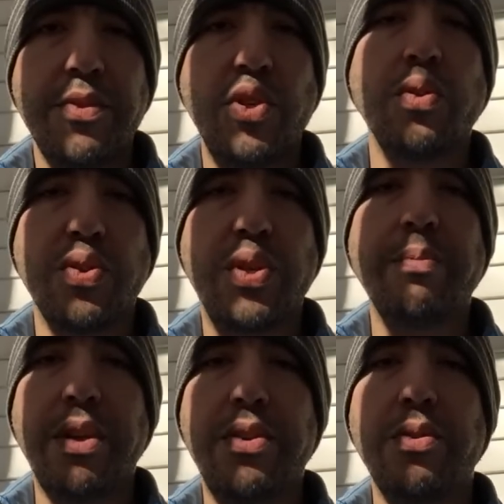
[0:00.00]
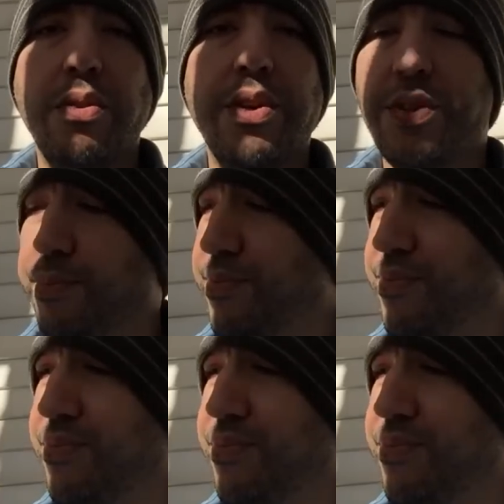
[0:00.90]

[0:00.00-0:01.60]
So there's something to this.